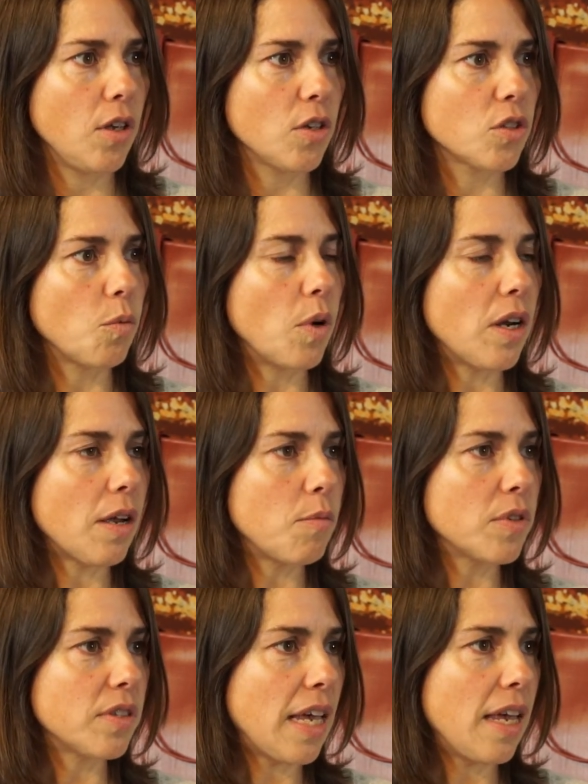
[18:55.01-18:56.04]
So when I
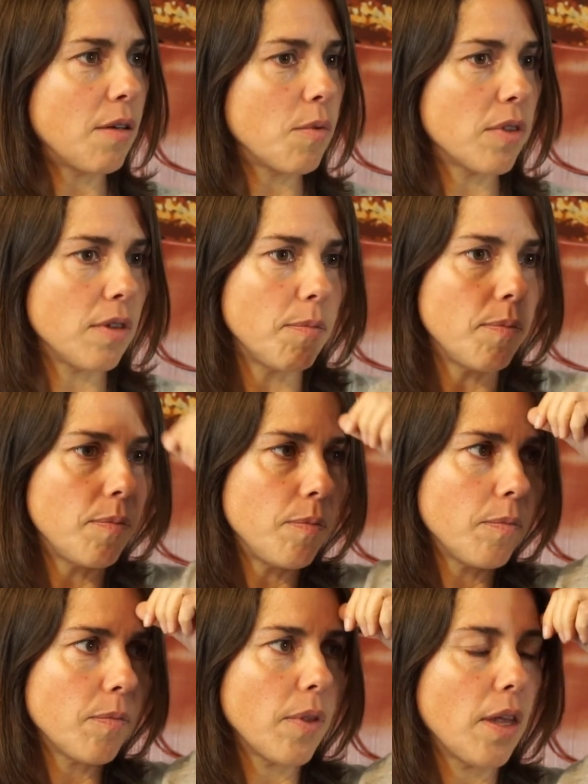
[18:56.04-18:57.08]
was saying he will sort
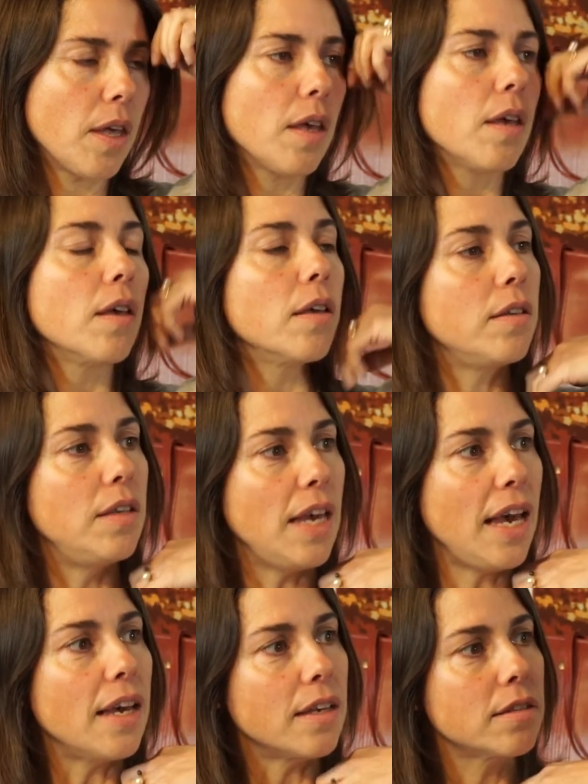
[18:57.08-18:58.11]
of look at the method, if you
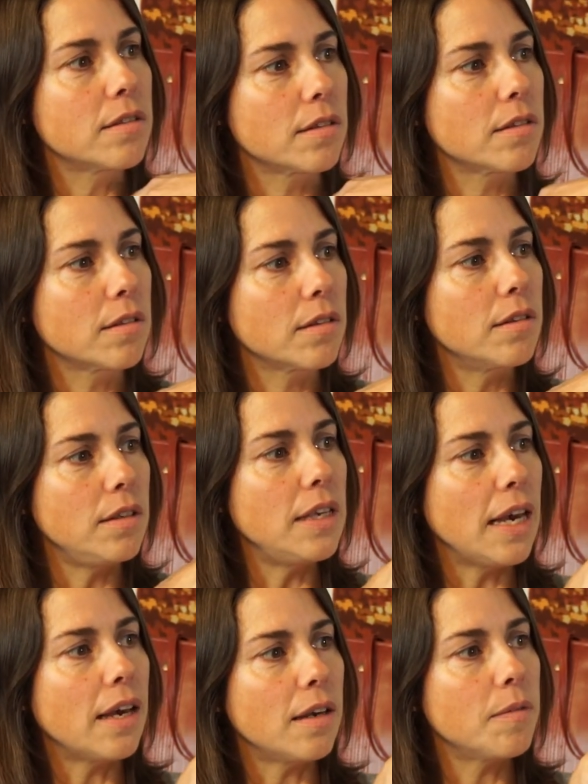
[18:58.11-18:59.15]
like, or the operation
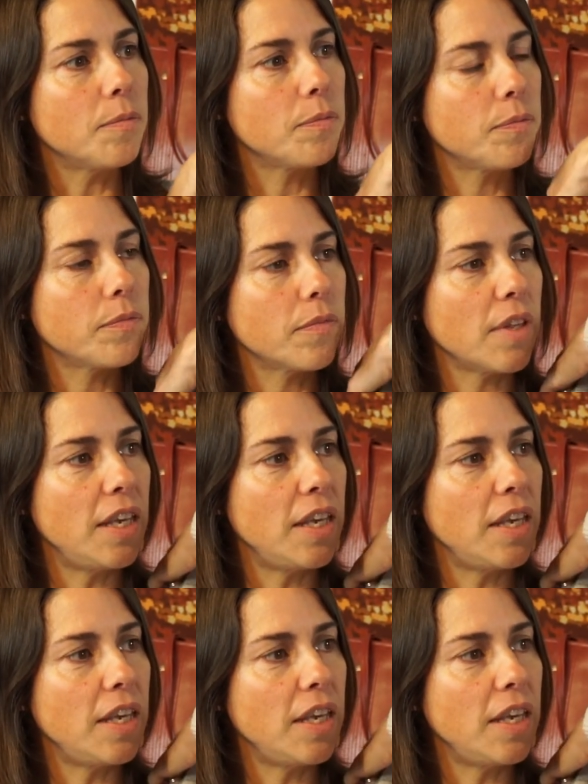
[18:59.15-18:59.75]
from getting this to...